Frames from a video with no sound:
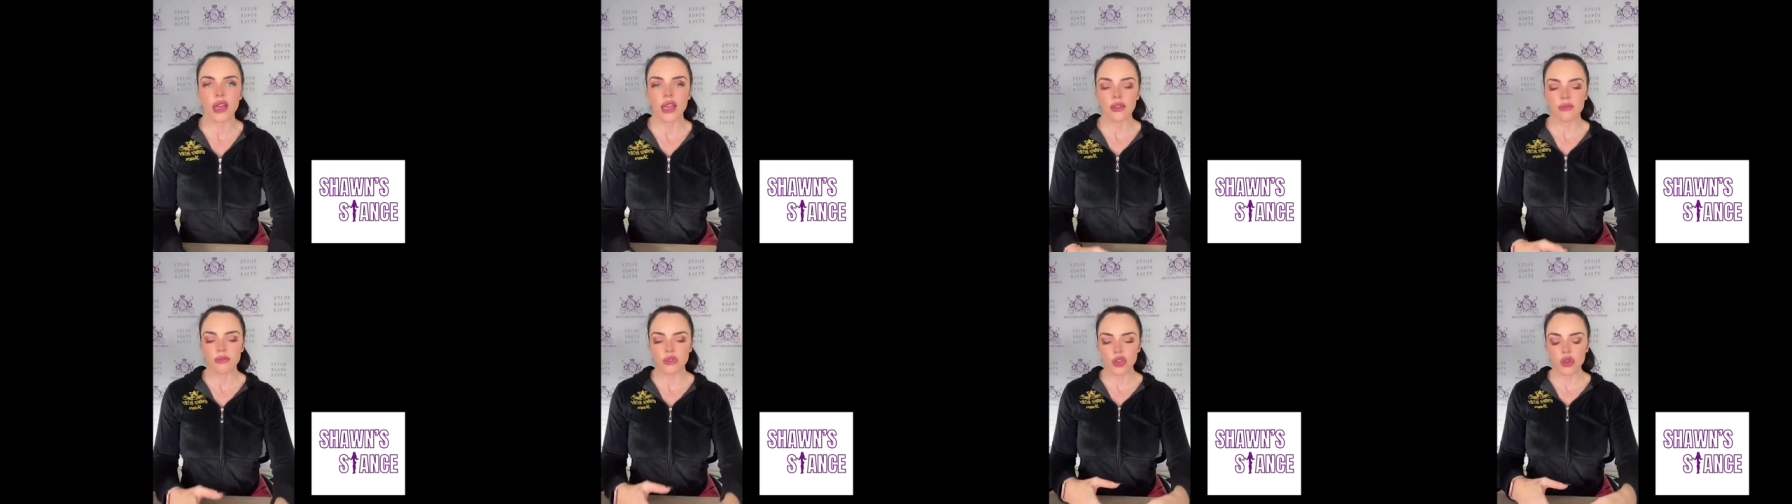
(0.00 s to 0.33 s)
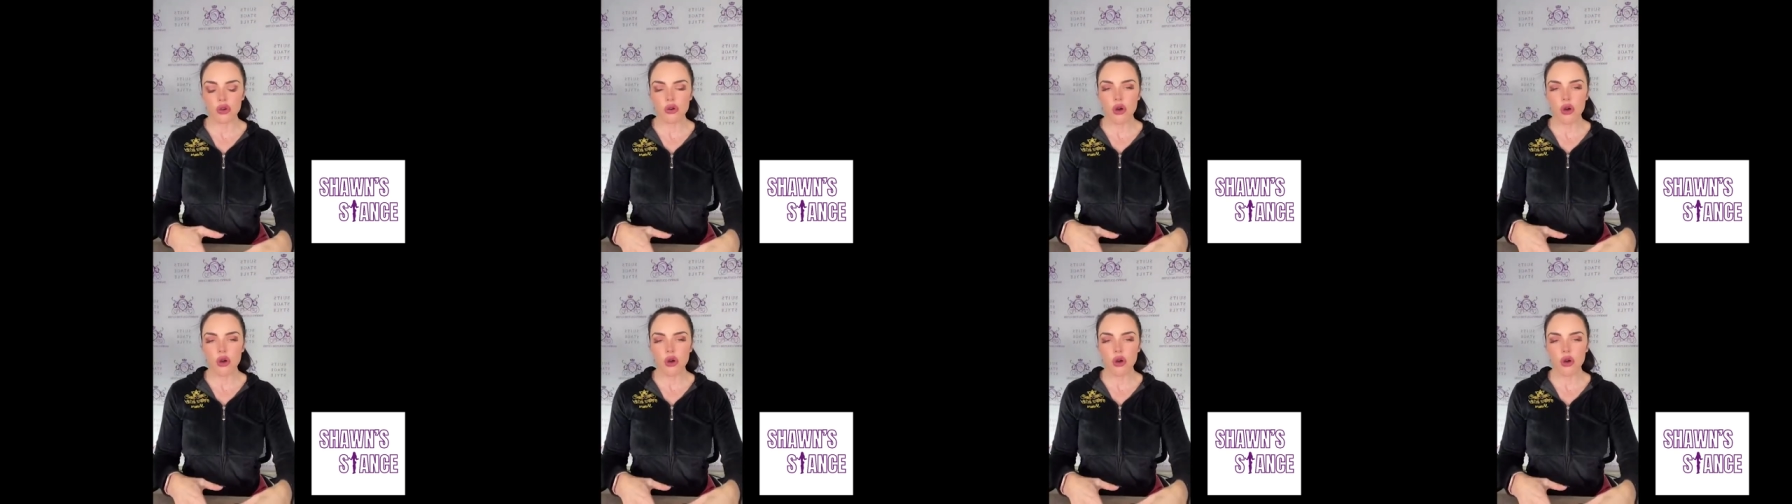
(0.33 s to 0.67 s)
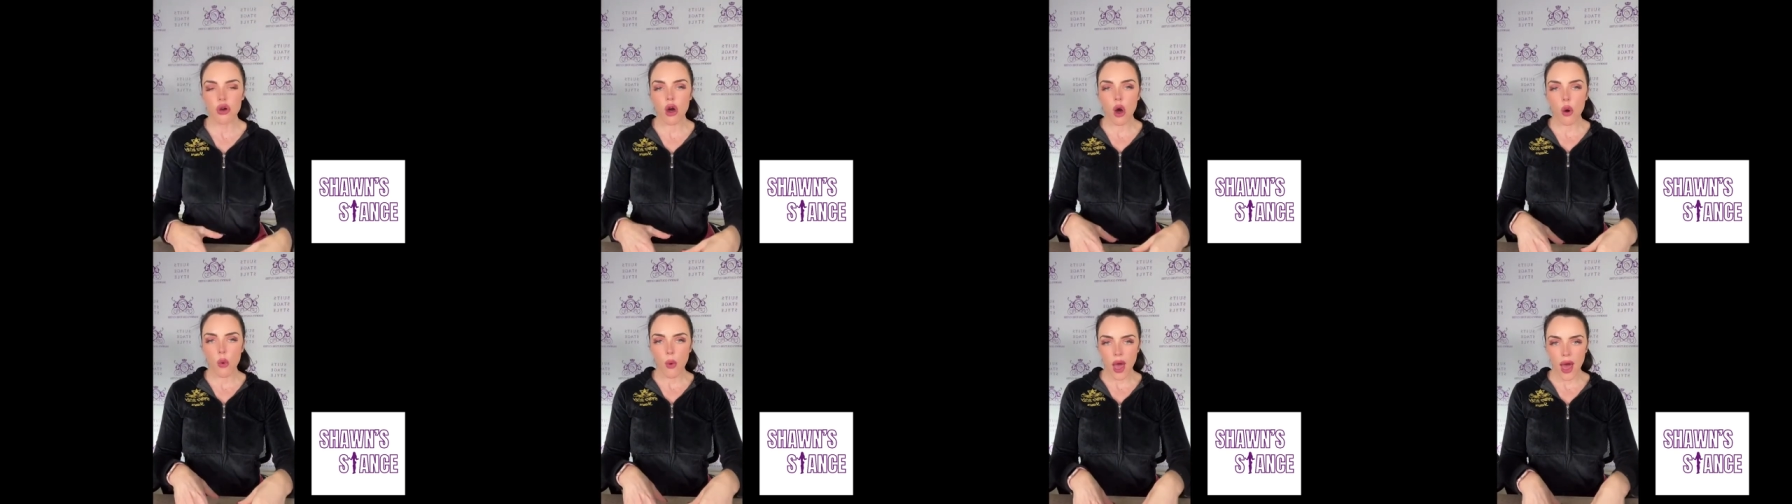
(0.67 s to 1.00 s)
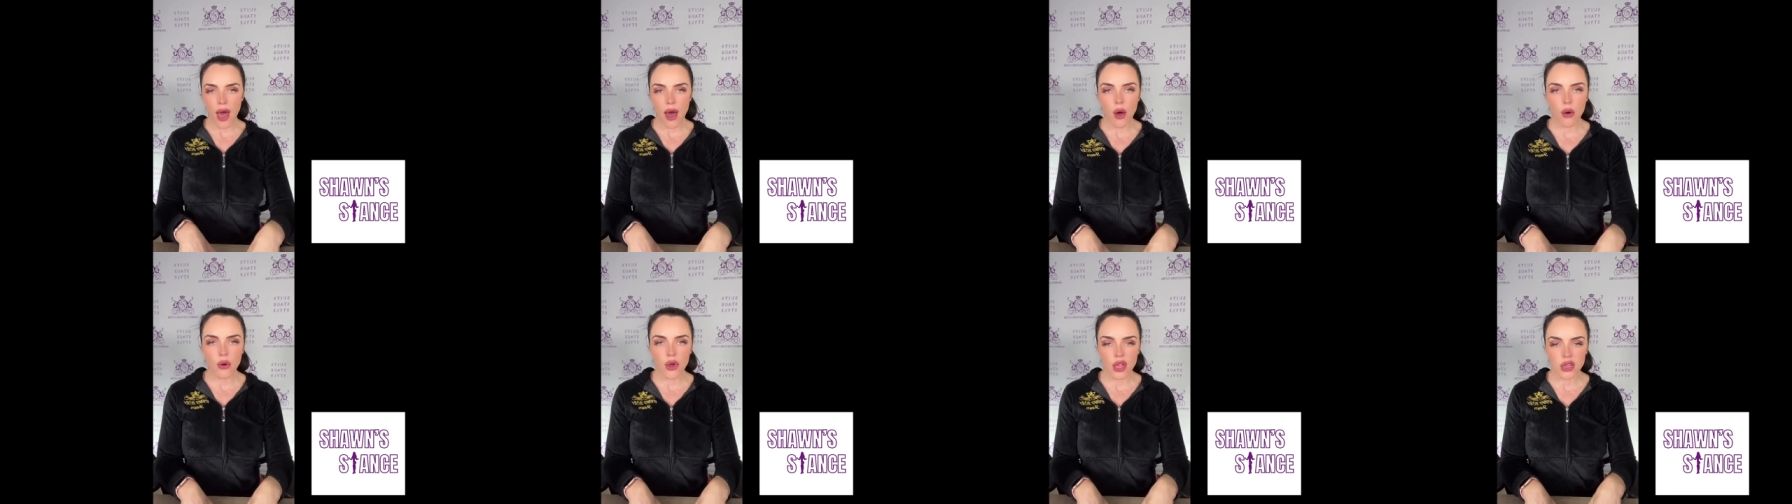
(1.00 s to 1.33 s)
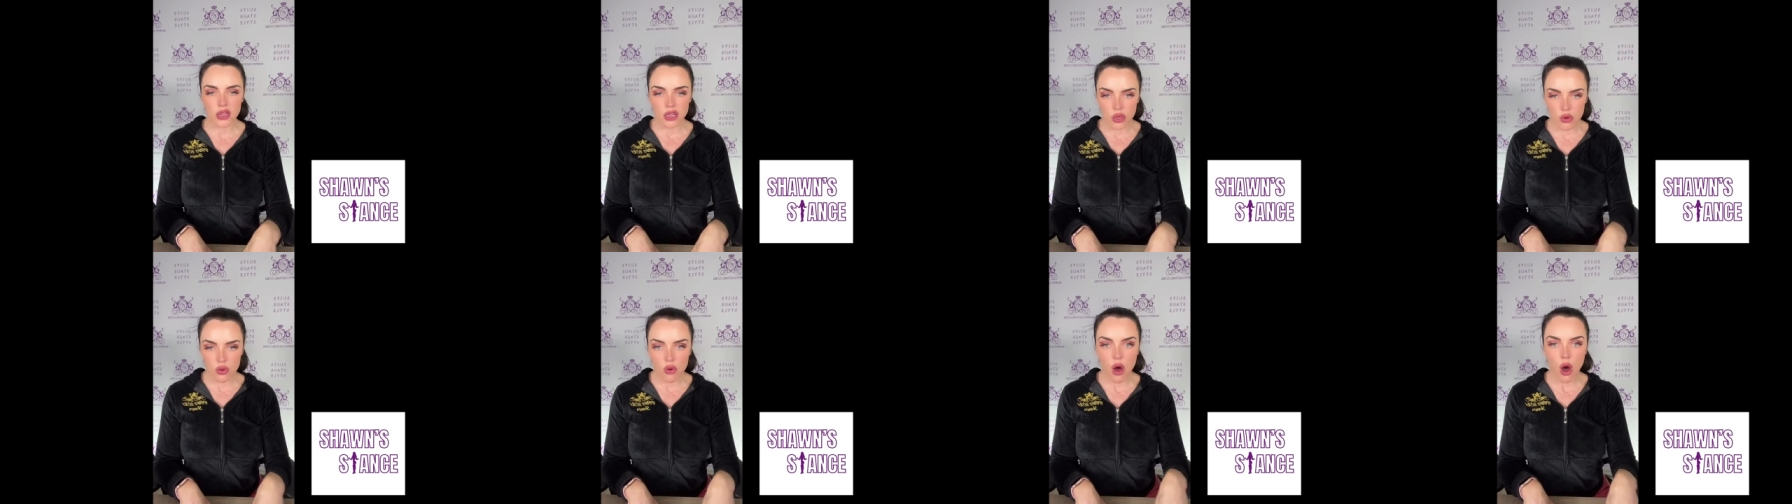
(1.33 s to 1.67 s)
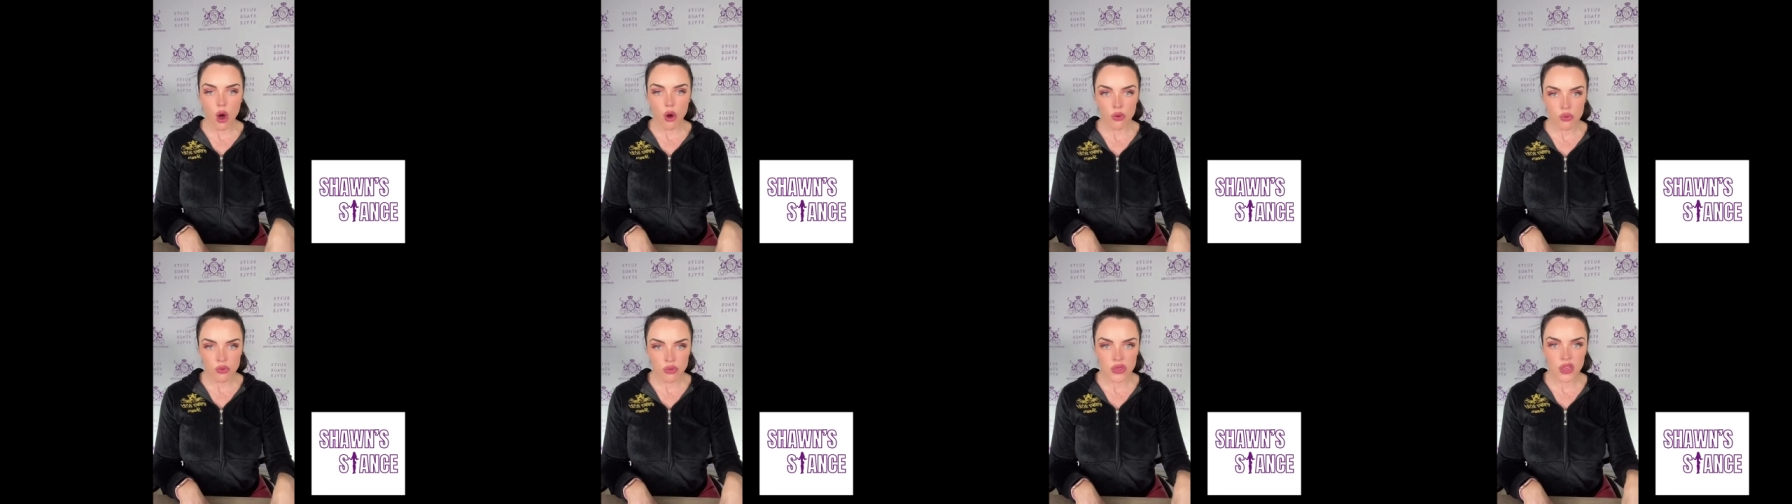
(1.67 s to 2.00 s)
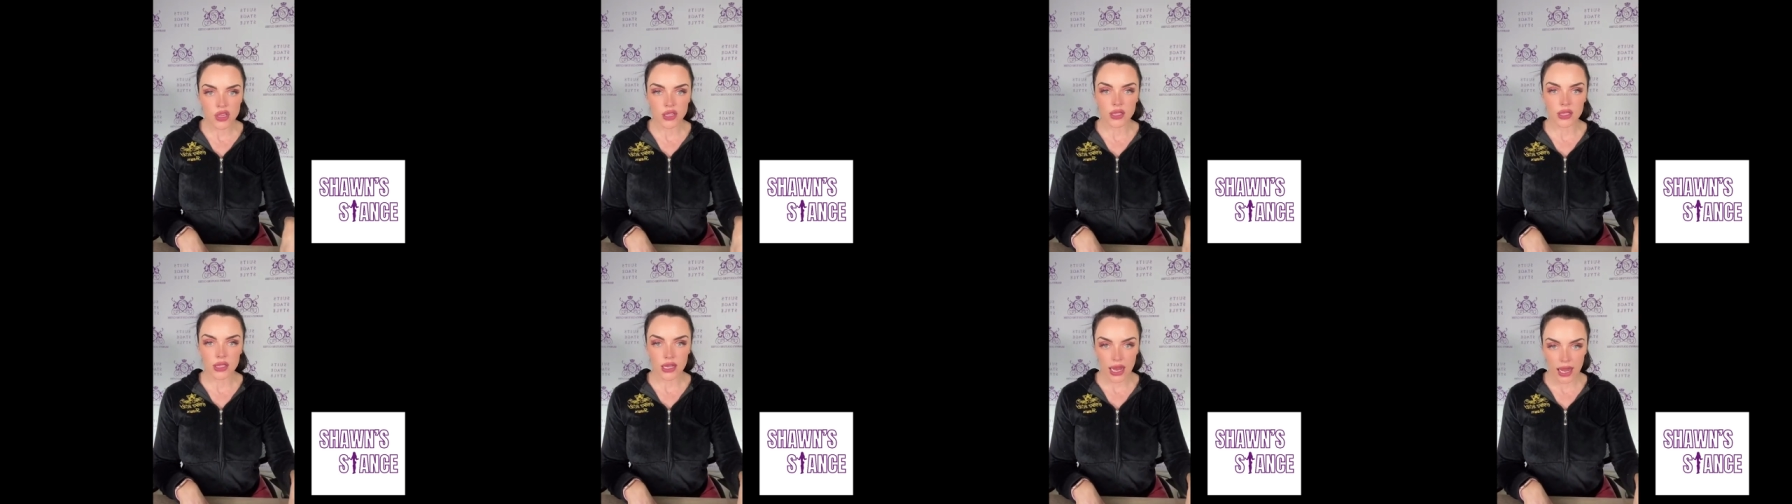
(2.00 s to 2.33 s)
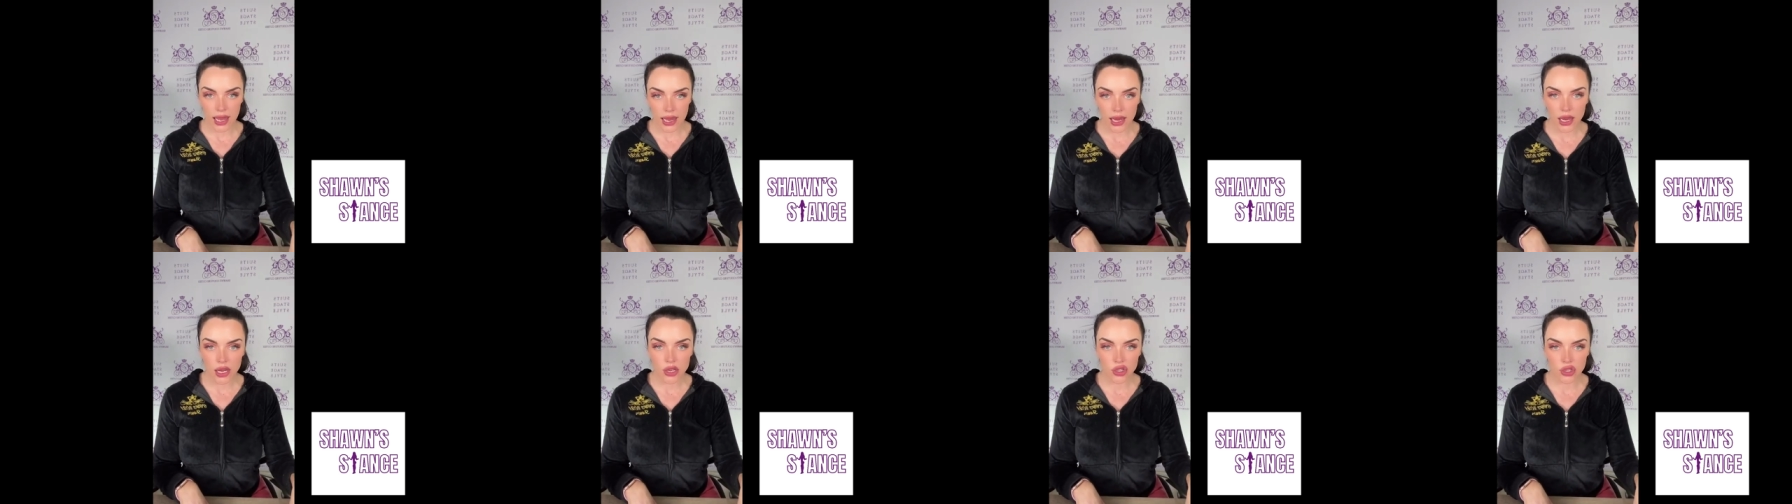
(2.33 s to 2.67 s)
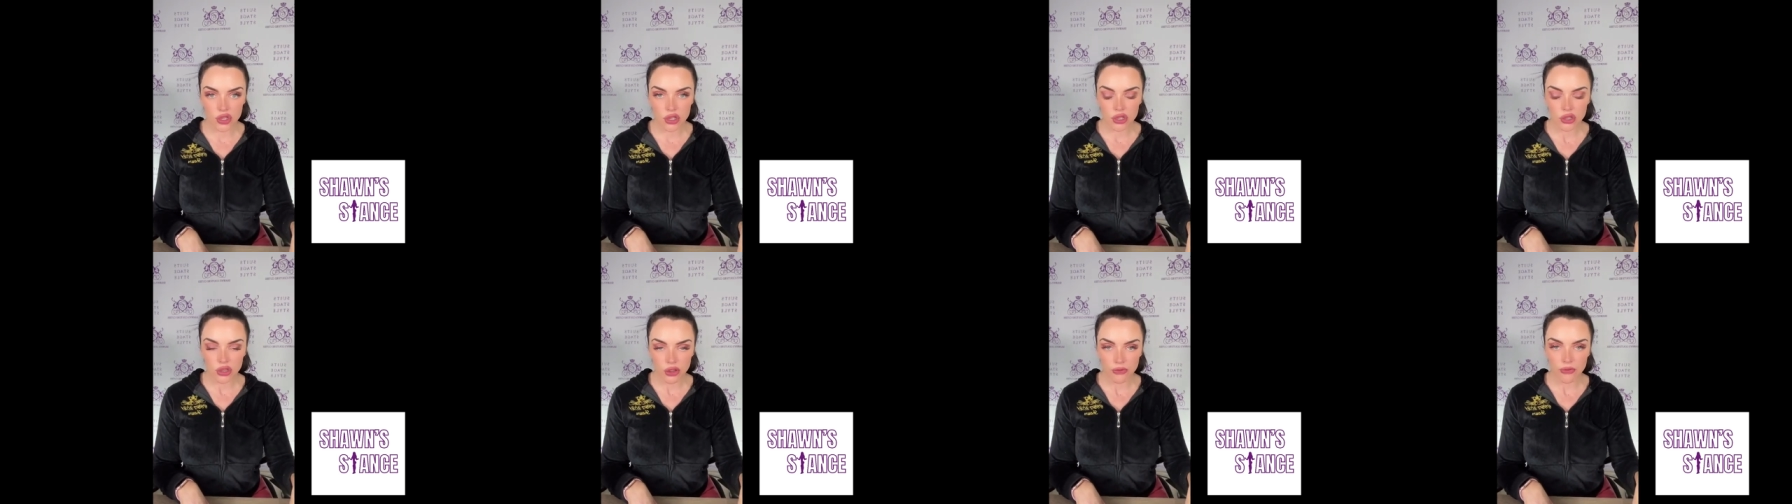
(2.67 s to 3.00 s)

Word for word: Like if you go out and you own the stage